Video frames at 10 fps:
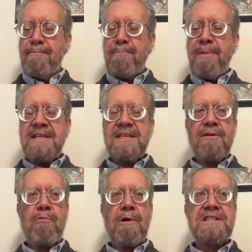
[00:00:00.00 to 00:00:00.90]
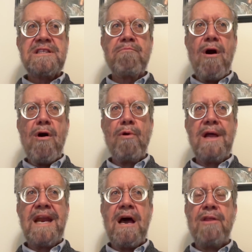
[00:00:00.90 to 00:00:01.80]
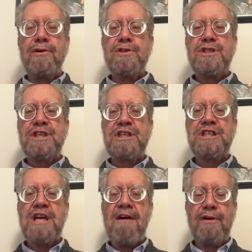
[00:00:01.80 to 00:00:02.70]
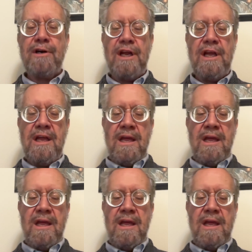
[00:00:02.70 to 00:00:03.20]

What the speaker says: basically what Smallwood and others discovered